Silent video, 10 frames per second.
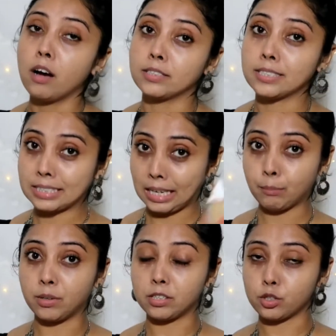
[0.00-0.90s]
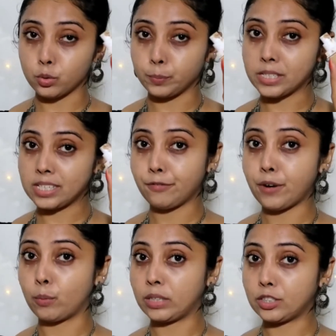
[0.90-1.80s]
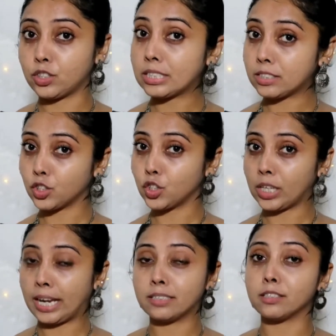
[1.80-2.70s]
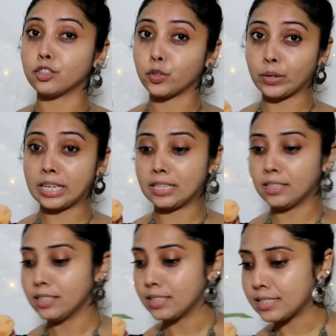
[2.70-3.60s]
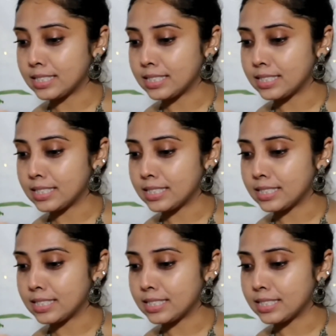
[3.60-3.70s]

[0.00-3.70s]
the same Superstay foundation in the shade 310.